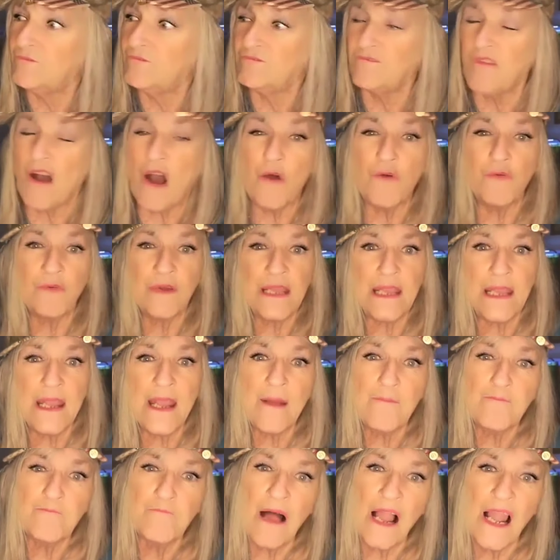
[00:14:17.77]

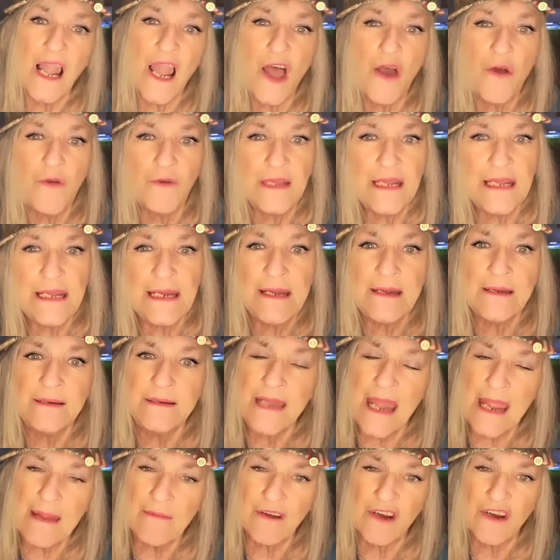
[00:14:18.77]
phony, baloney
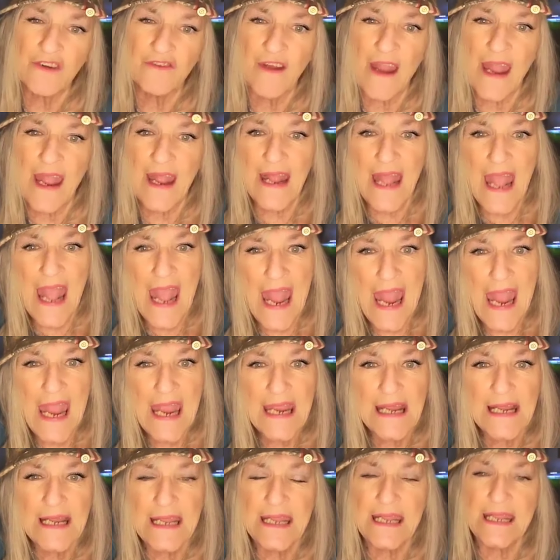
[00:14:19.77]
Democrat,
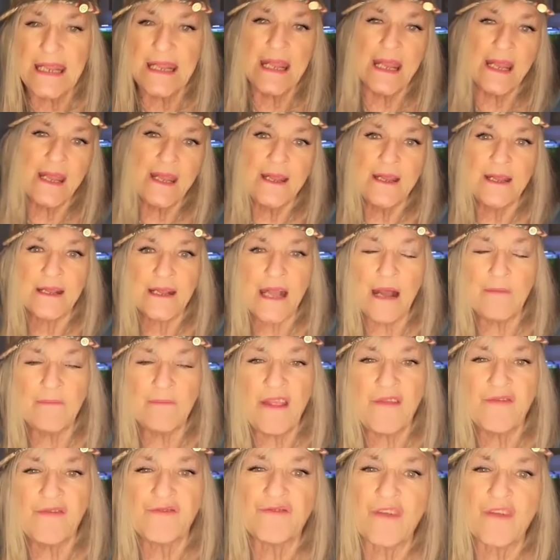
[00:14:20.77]
Haley, come
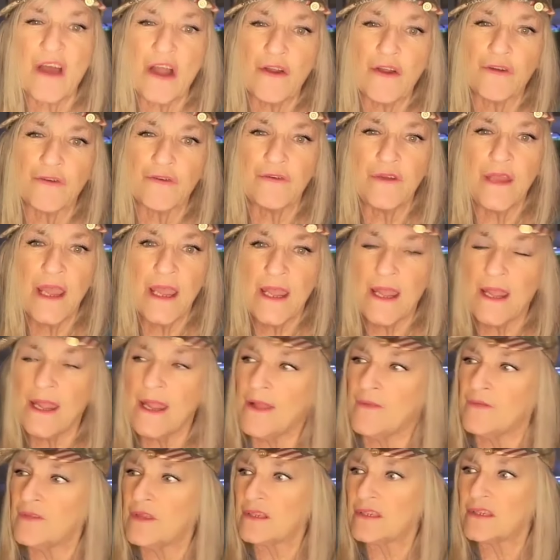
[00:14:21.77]
in third.
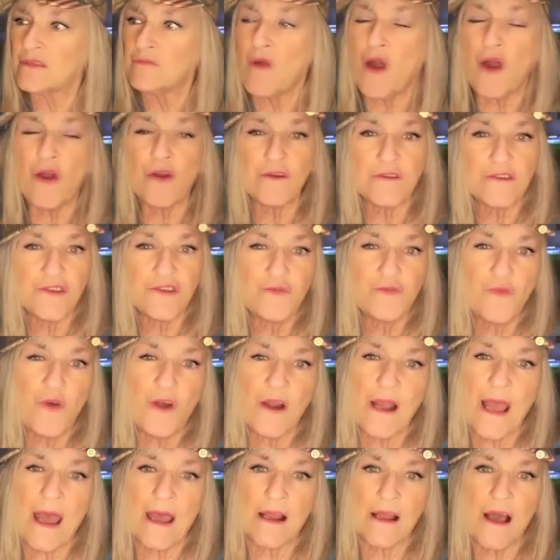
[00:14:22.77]
And the smartest
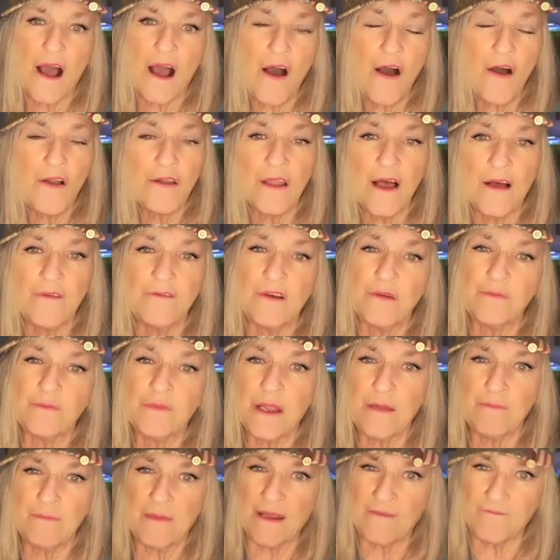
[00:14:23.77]
one out of all of them
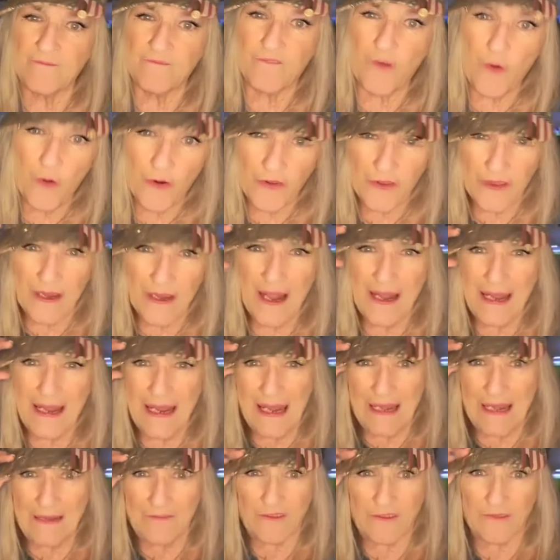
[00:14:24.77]
come in fourth. And I
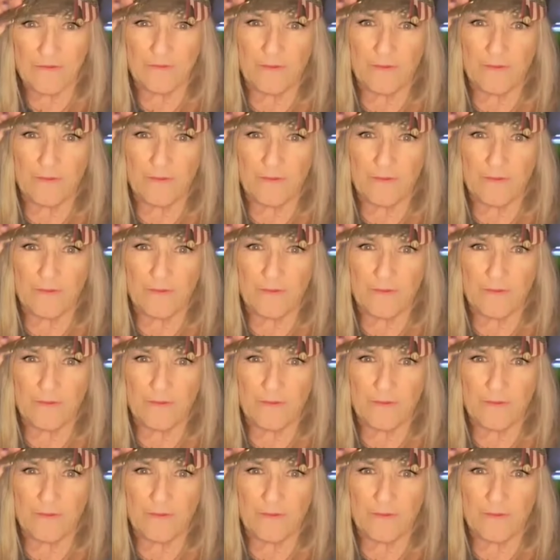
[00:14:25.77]
can't even